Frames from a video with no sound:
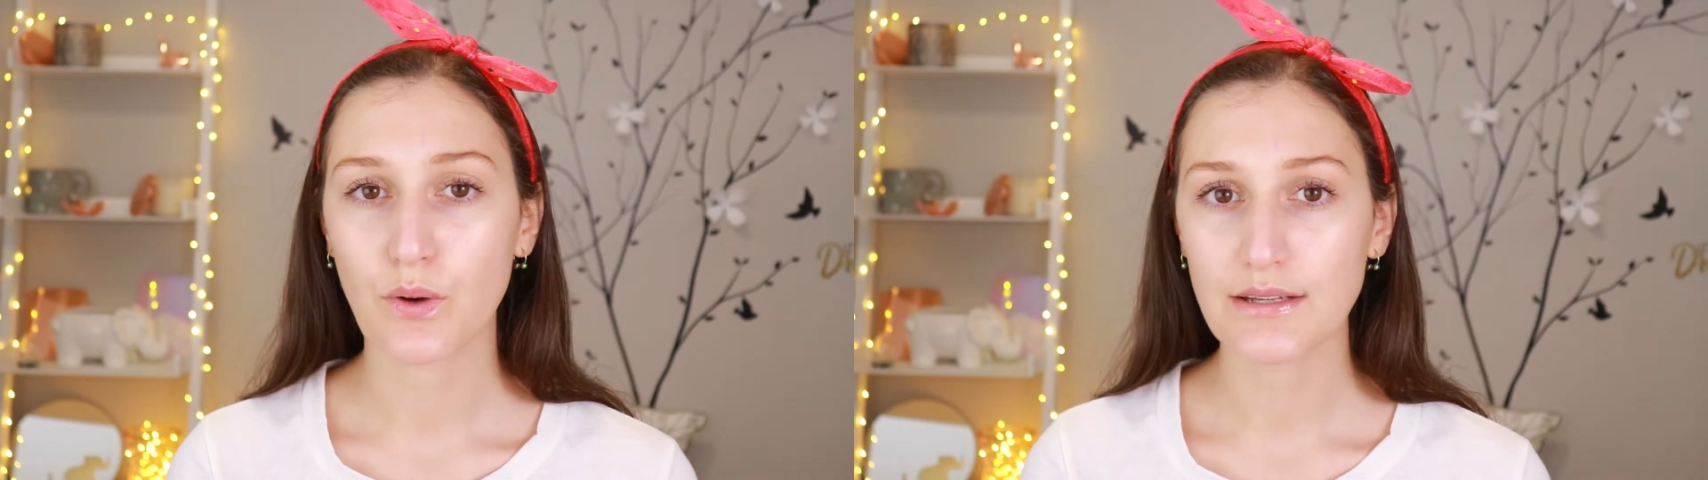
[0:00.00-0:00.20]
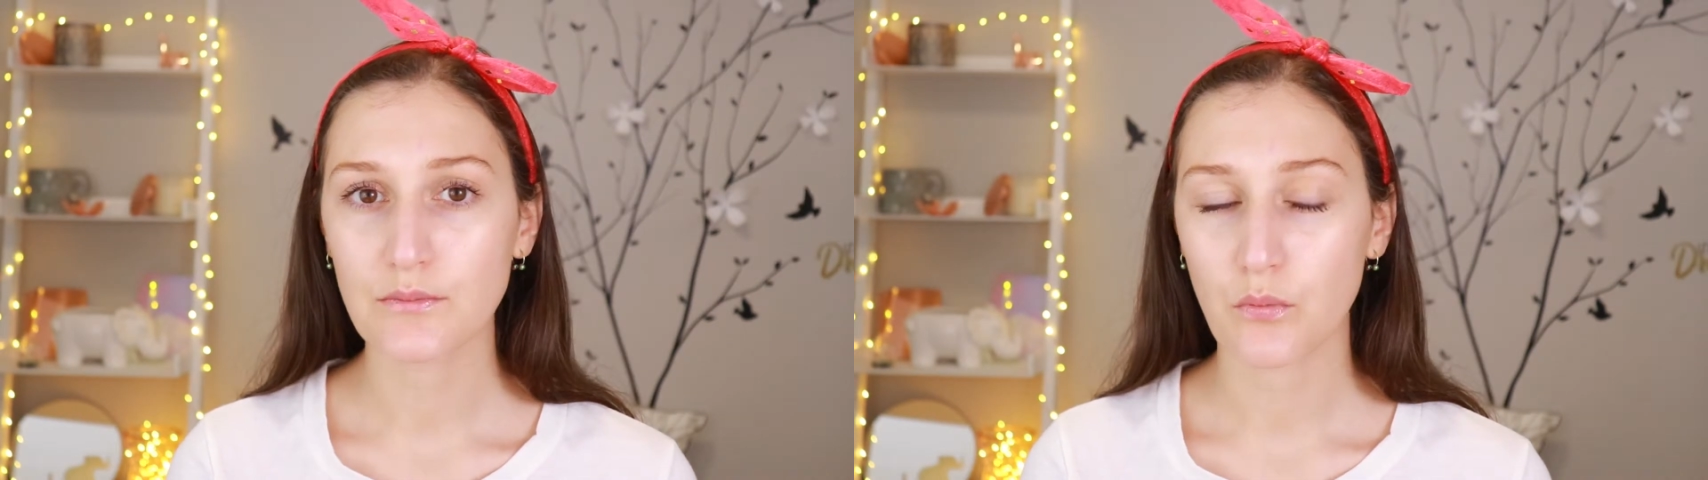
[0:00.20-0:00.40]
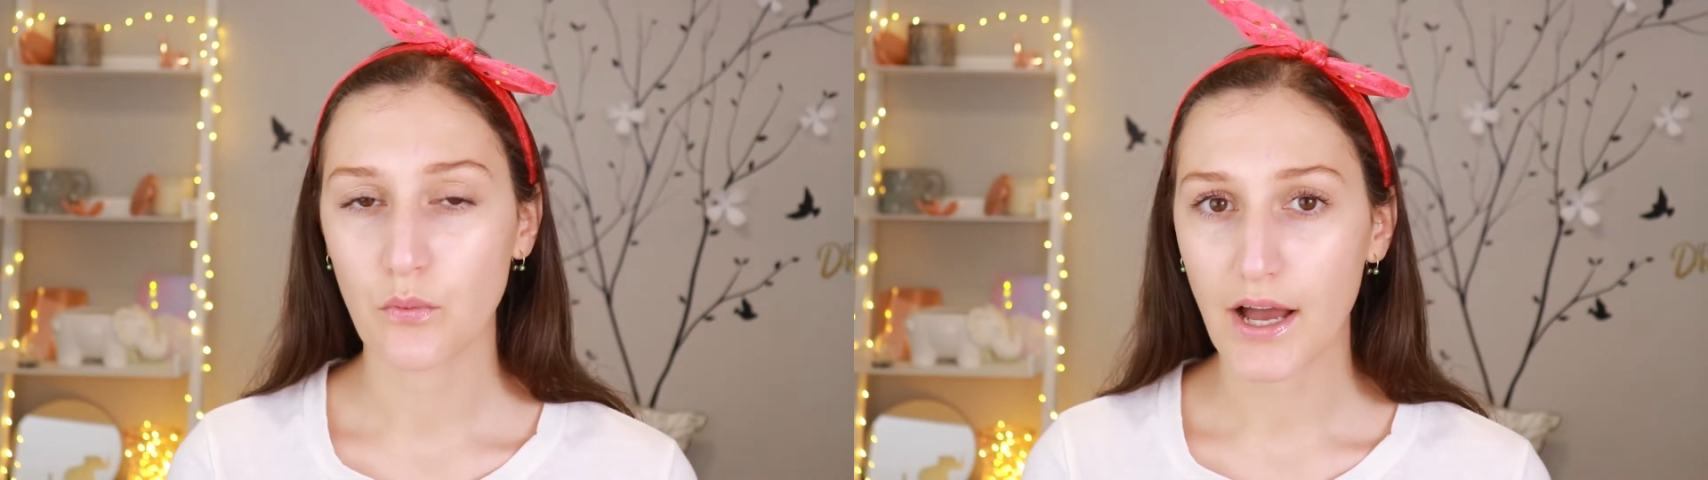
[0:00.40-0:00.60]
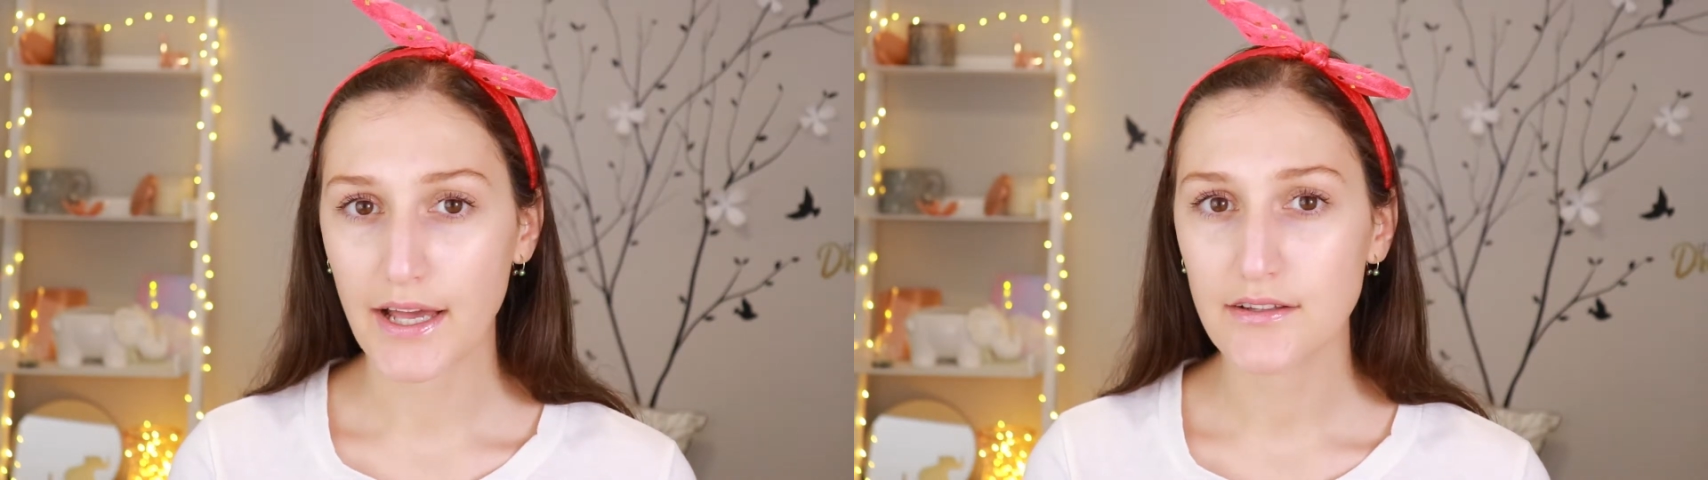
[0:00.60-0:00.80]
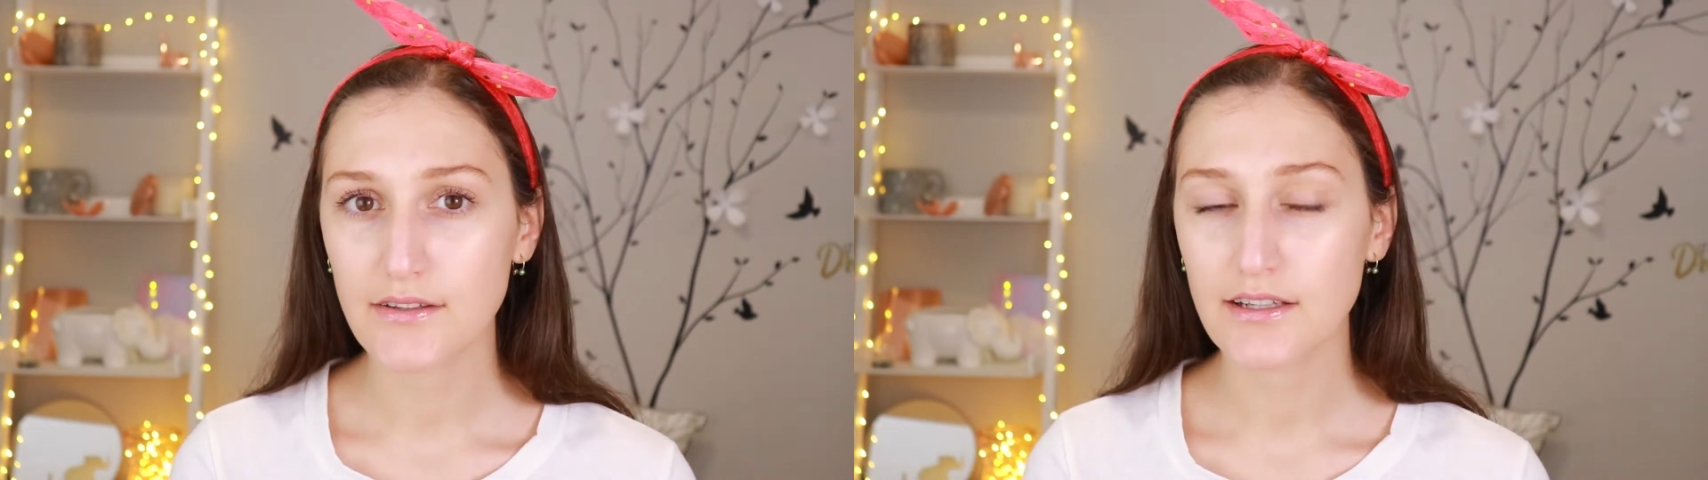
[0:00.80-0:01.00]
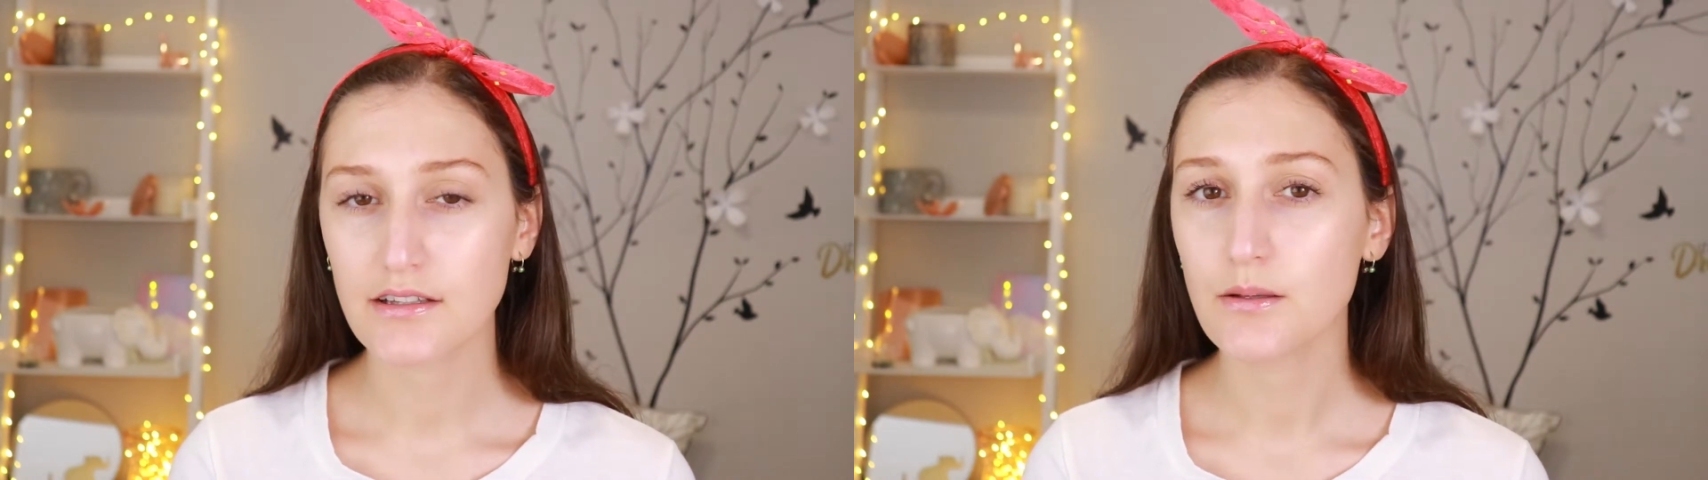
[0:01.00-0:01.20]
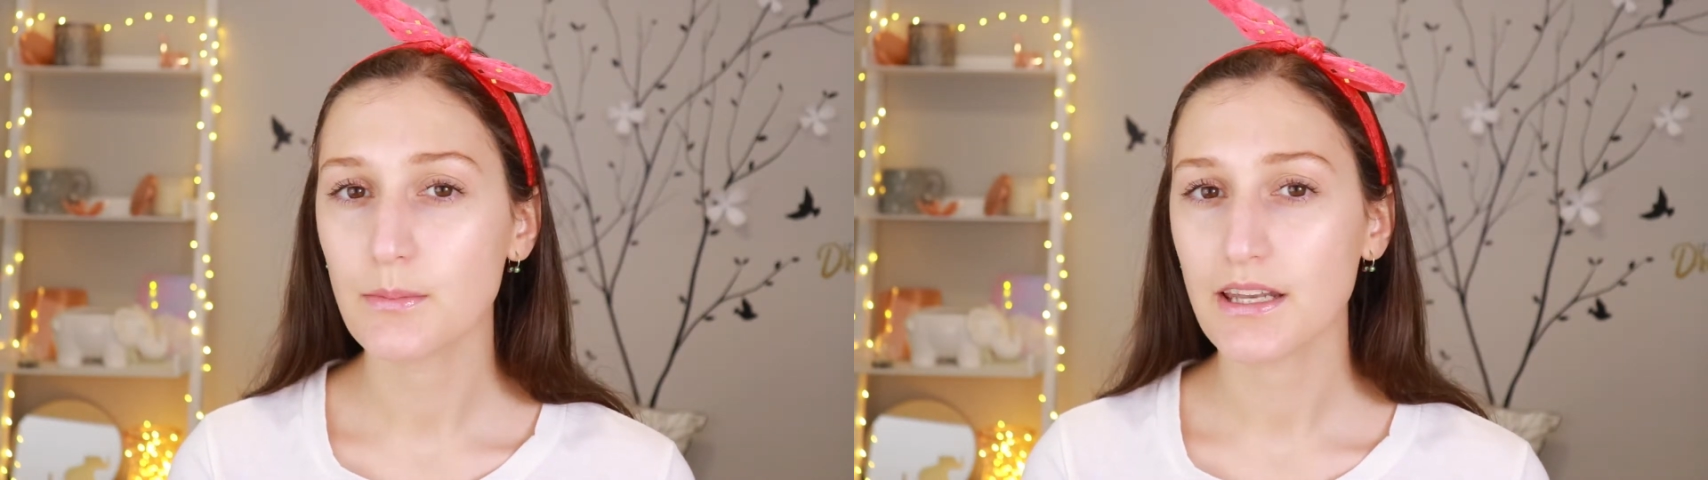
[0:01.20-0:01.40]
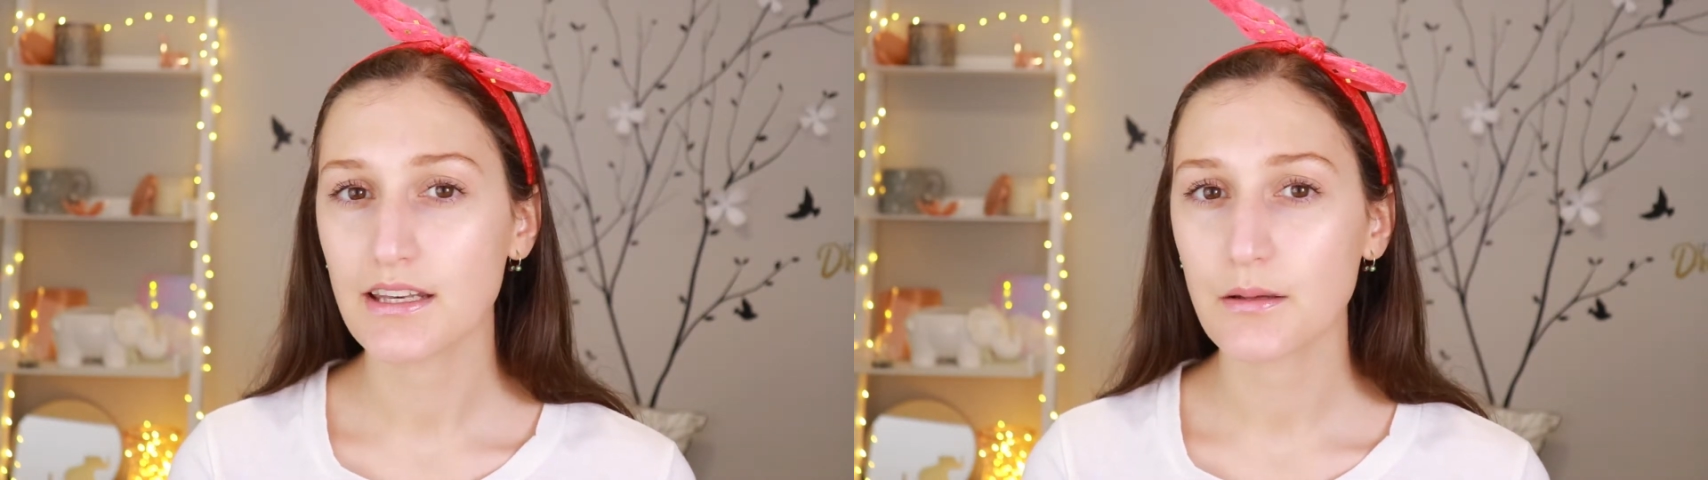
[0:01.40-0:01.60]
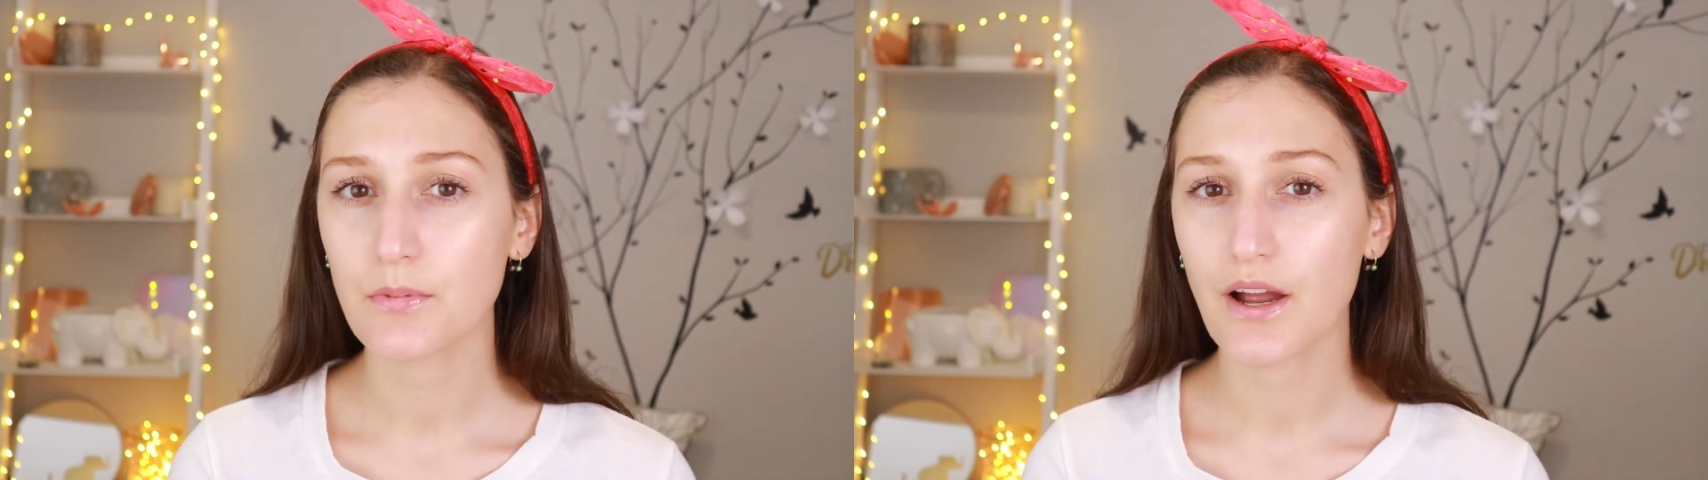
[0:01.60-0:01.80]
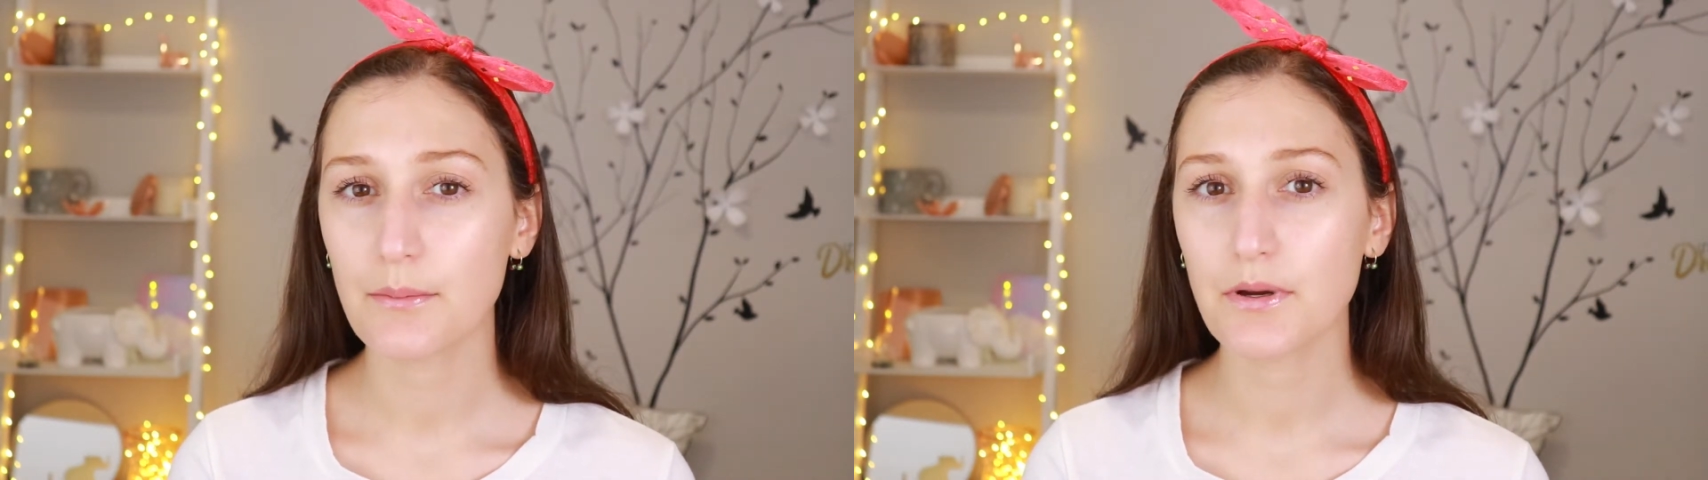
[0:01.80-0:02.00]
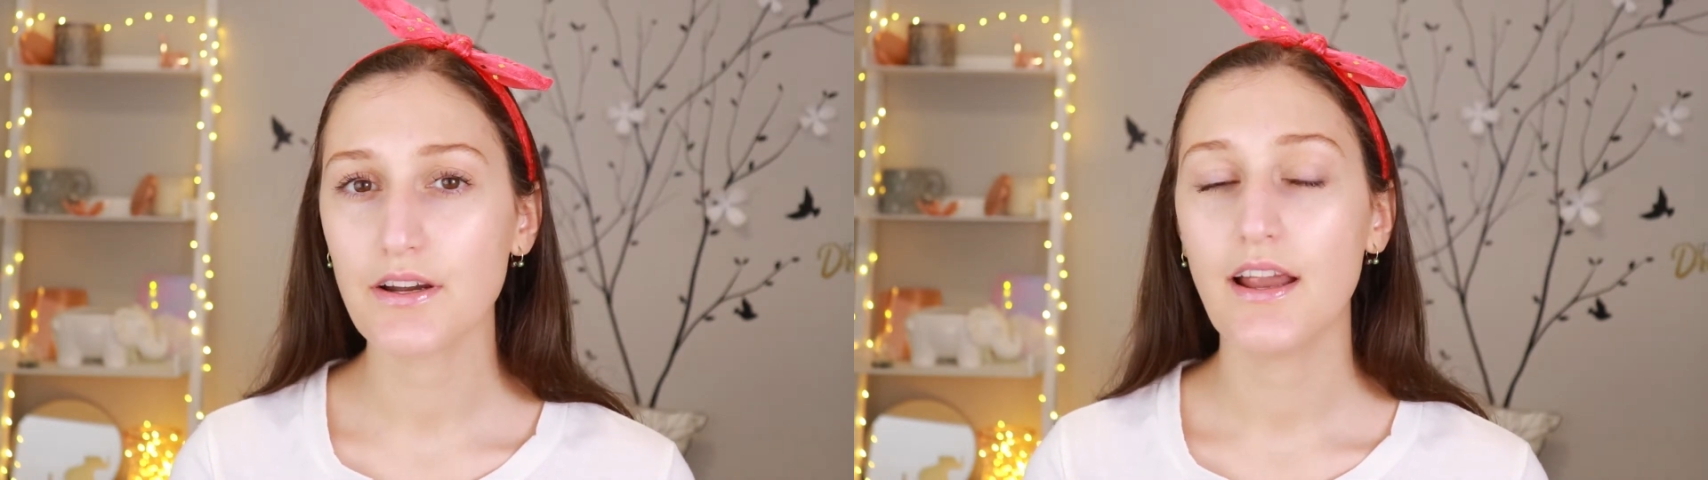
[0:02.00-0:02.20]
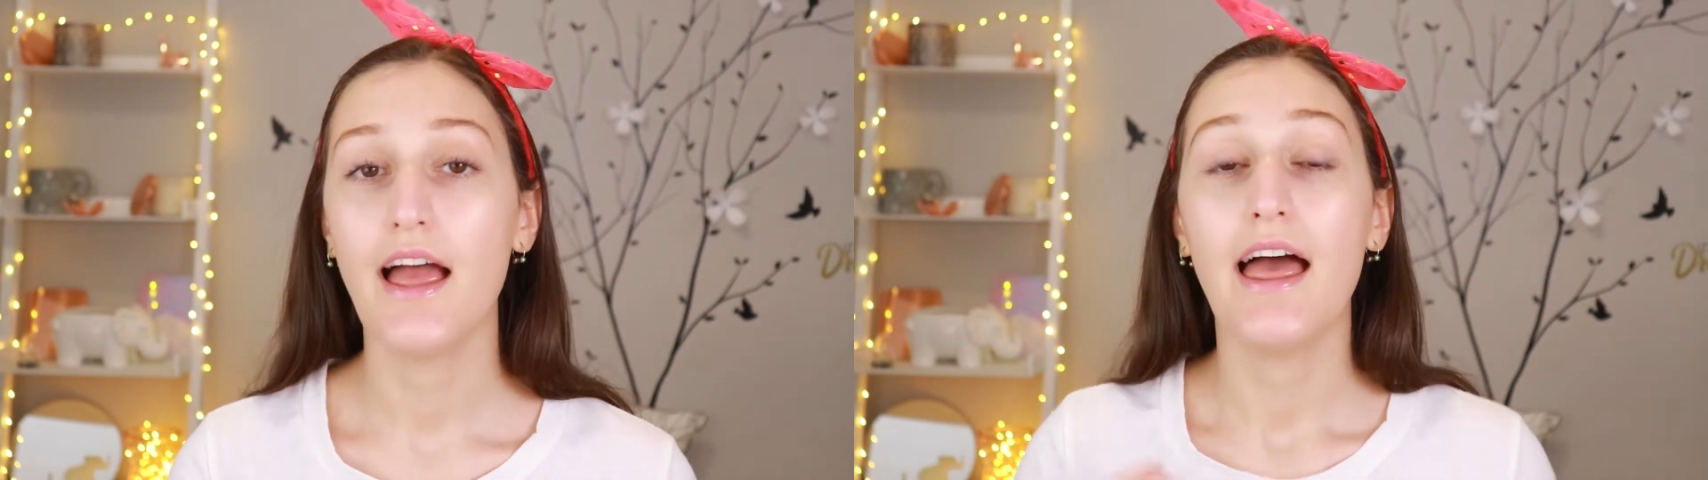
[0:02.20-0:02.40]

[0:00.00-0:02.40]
Wet n Wild Illuminating Primer,